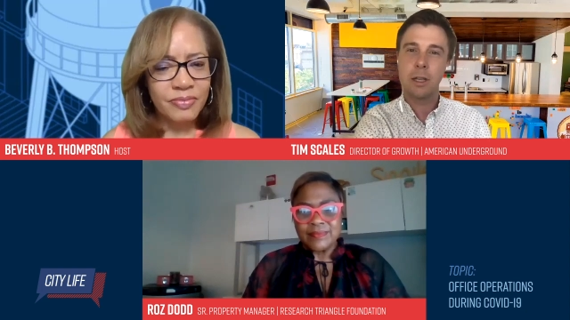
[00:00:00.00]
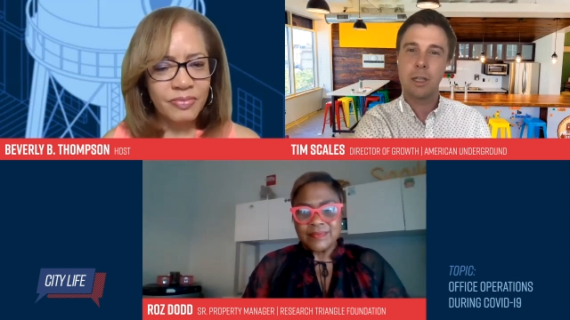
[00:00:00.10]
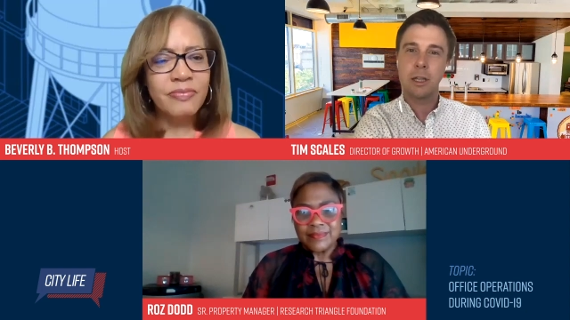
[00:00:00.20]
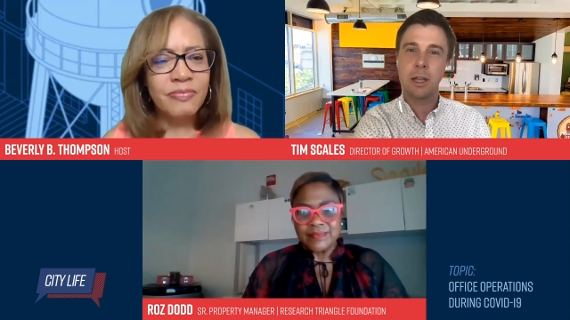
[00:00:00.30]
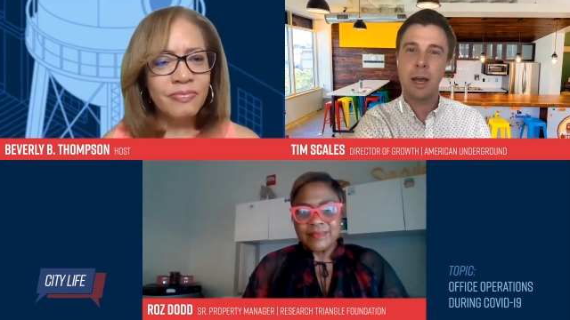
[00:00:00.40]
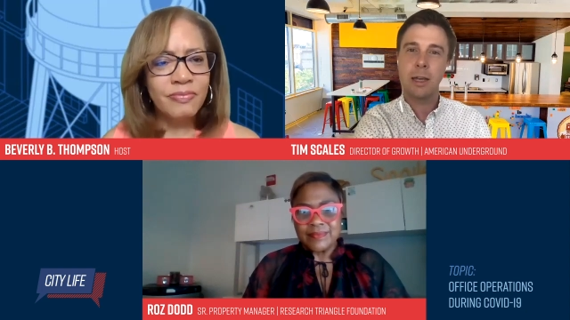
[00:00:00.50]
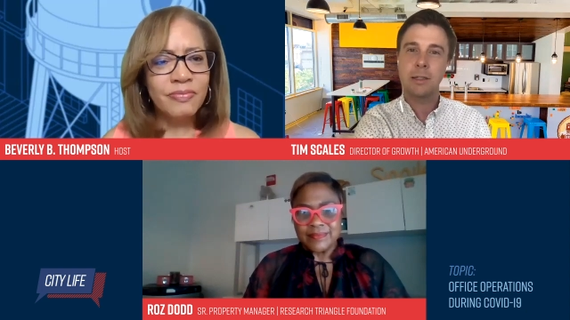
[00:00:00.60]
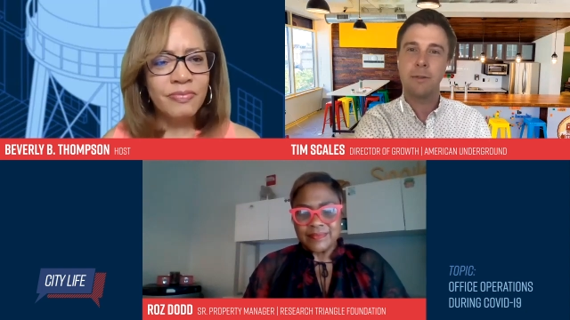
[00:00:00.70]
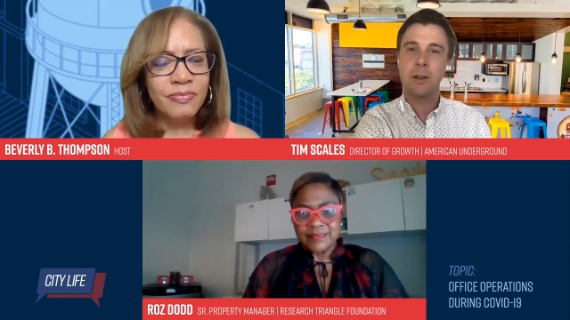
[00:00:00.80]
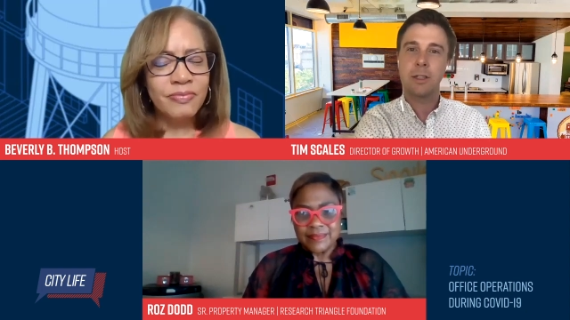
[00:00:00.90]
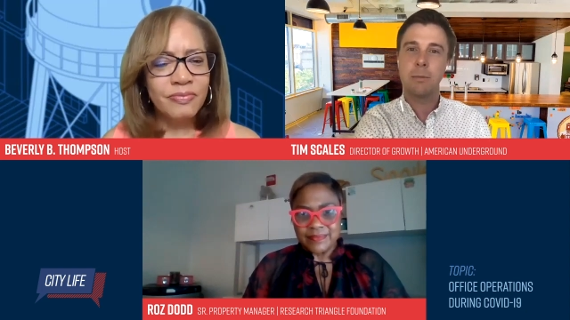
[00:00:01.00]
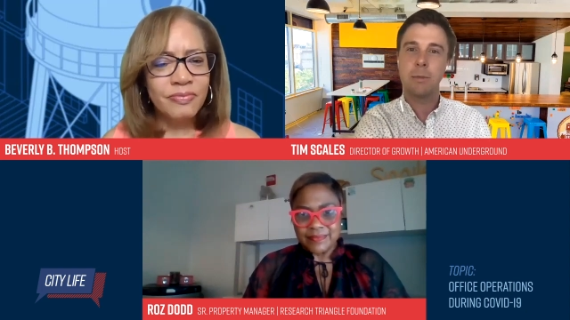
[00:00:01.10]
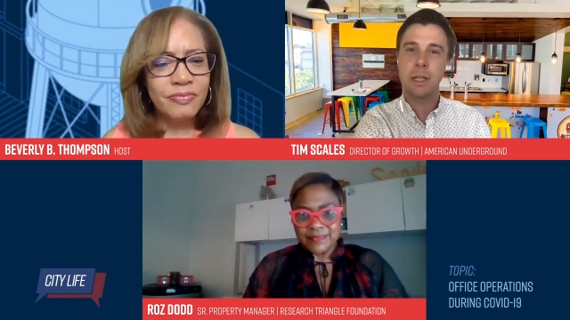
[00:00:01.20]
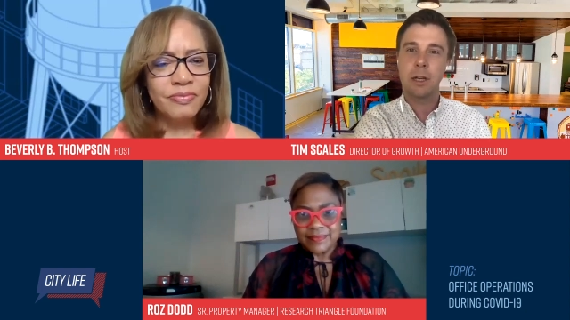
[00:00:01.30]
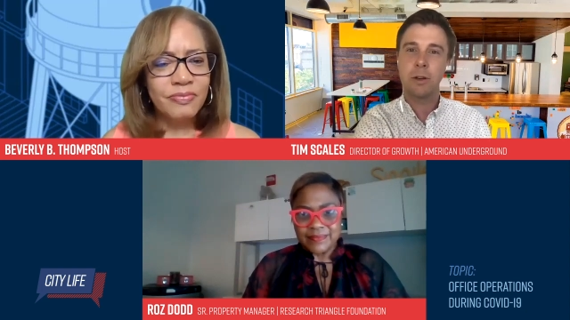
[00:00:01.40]
Speaker 1: a little in July as the virus
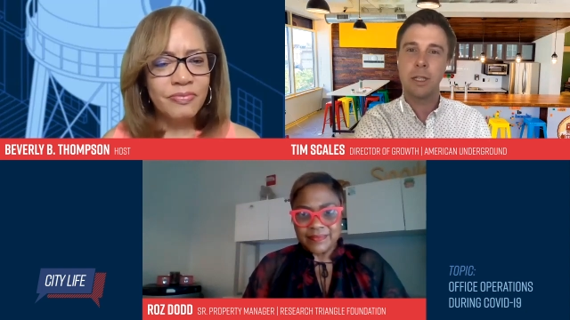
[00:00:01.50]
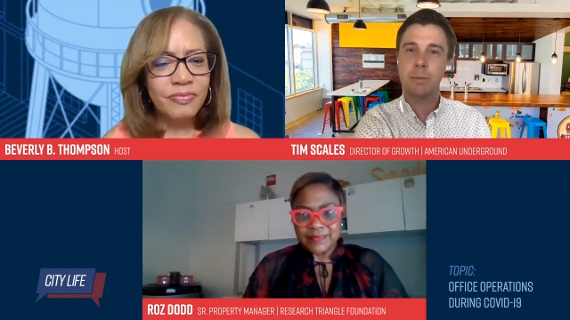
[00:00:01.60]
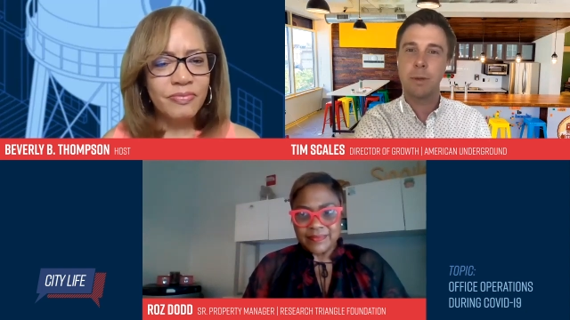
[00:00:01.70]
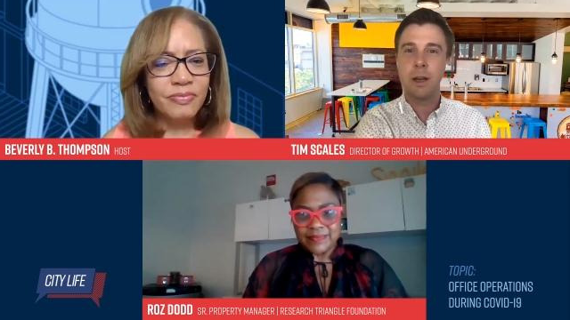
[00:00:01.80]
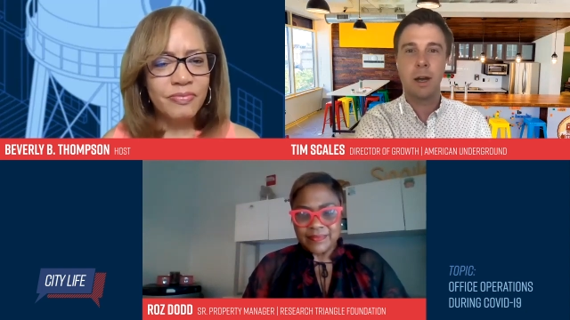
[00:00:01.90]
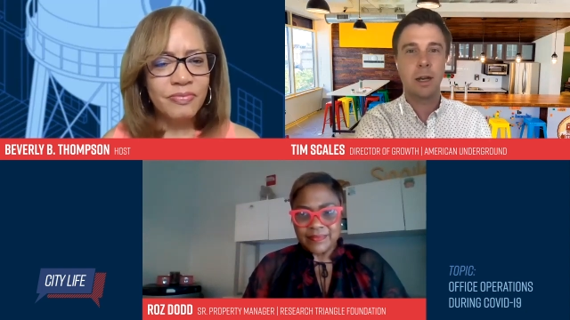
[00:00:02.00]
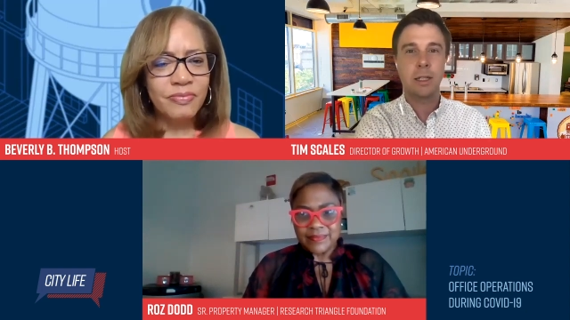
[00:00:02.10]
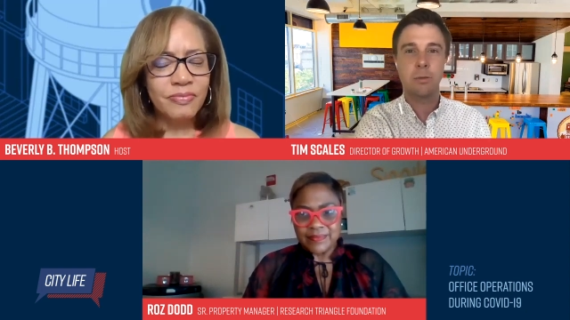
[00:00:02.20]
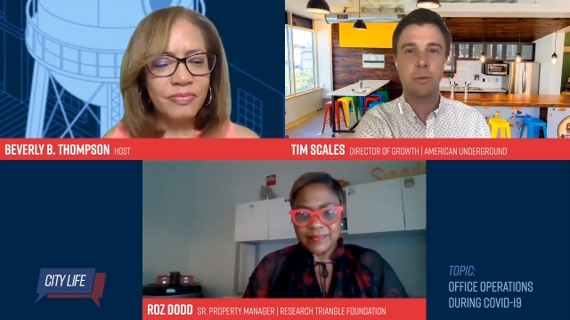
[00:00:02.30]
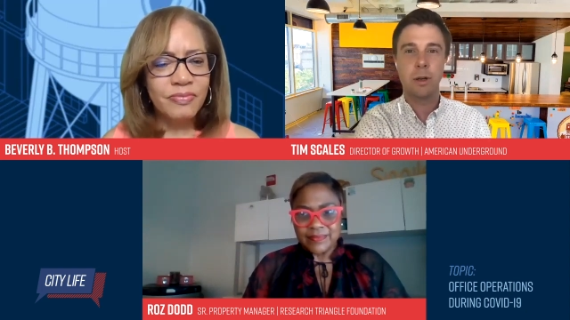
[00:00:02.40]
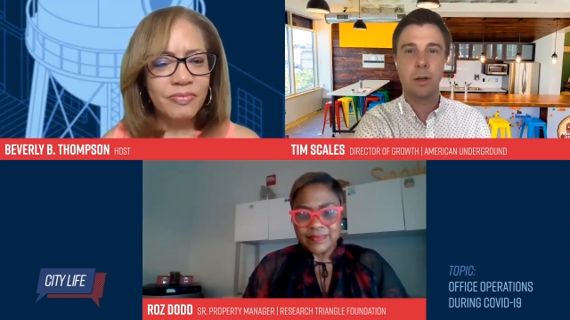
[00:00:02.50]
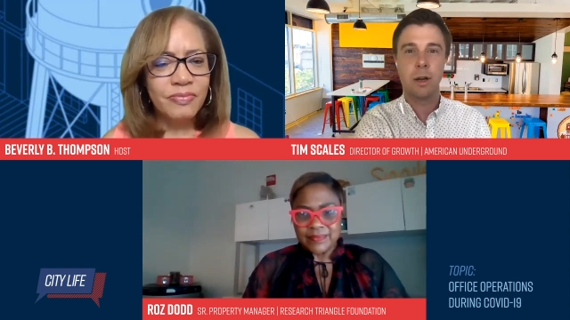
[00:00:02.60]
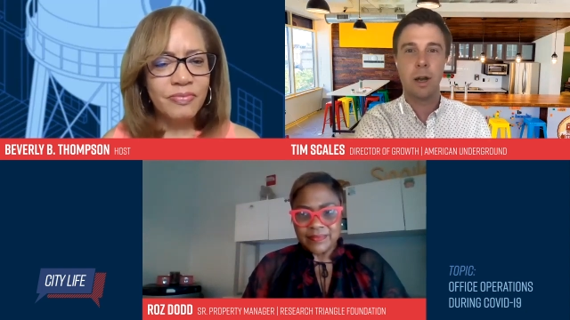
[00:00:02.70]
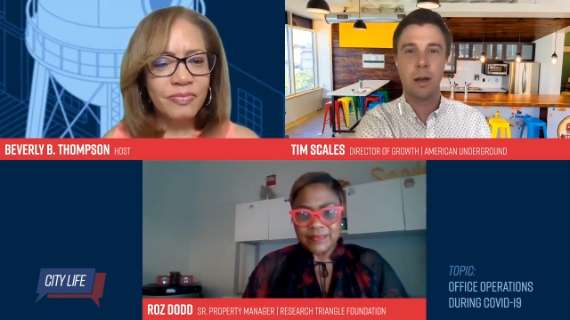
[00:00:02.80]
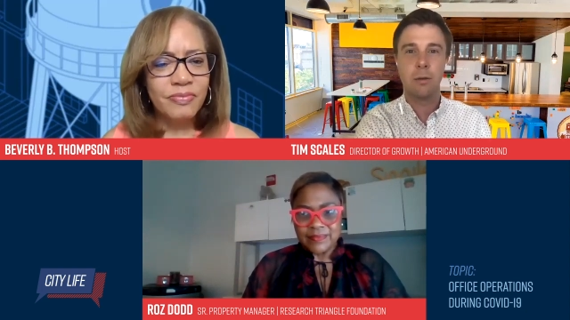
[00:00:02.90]
numbers increased, but in August
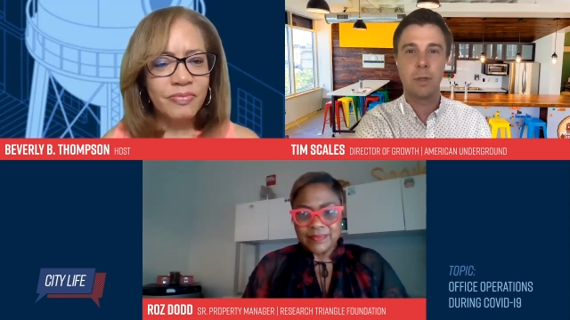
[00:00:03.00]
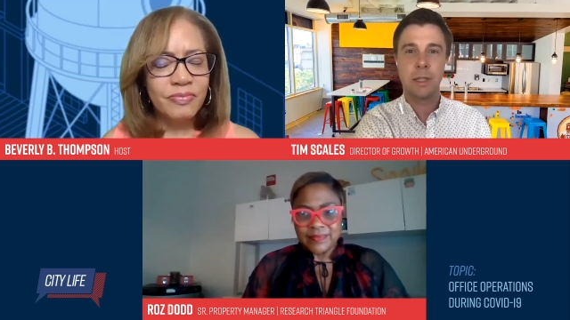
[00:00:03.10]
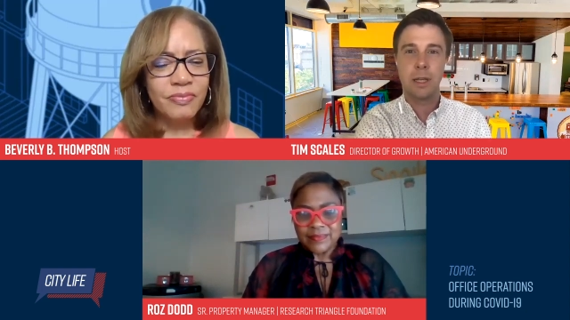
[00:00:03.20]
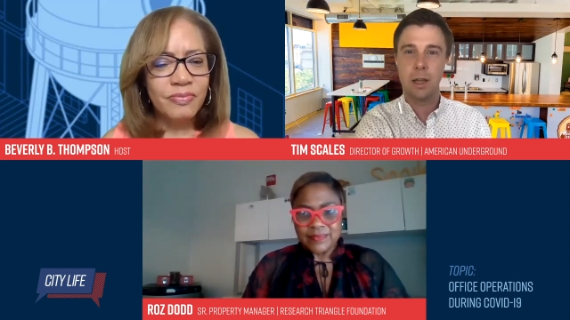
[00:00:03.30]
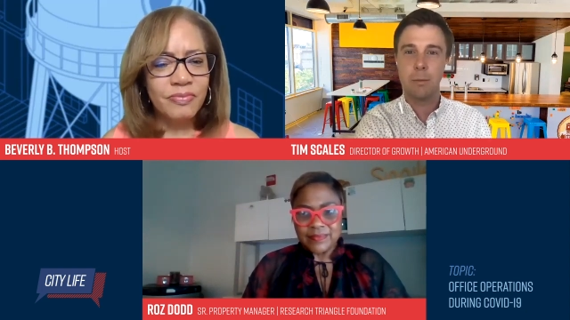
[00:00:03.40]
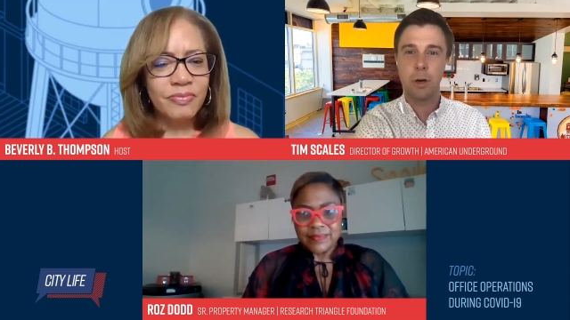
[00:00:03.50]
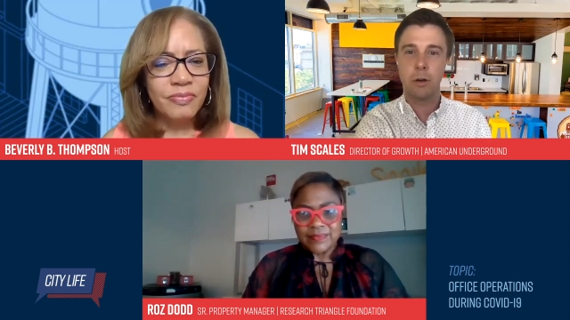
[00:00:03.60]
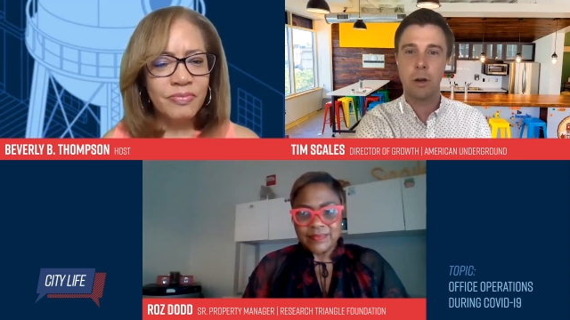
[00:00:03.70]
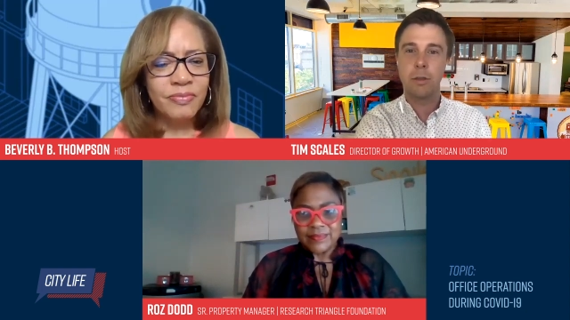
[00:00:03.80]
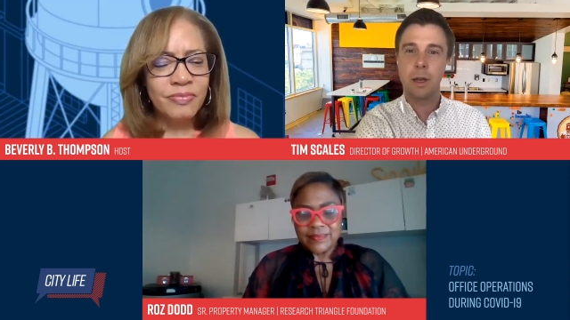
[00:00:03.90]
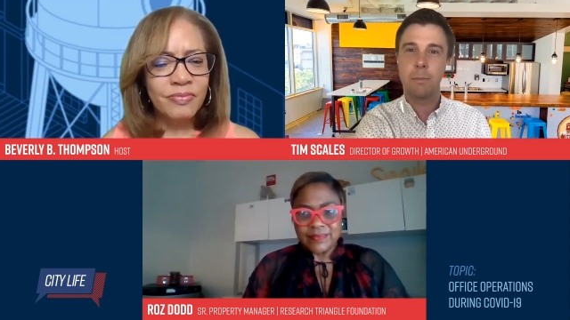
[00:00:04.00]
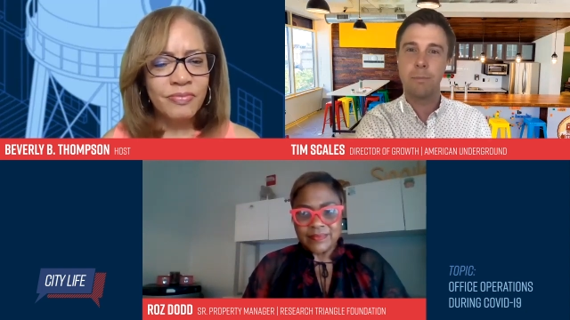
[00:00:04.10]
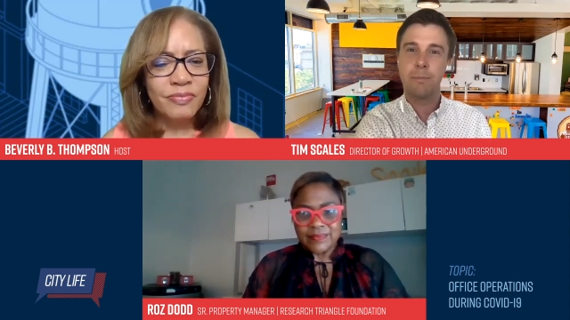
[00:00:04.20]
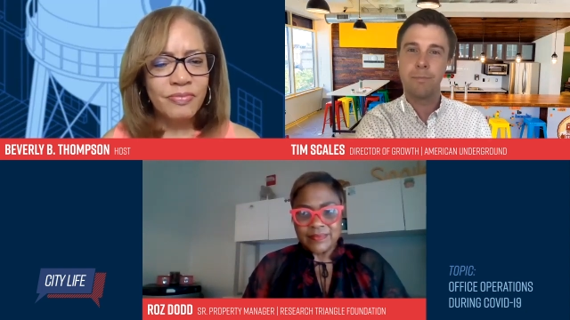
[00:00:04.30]
we're uh, we're seeing a lot more growth there.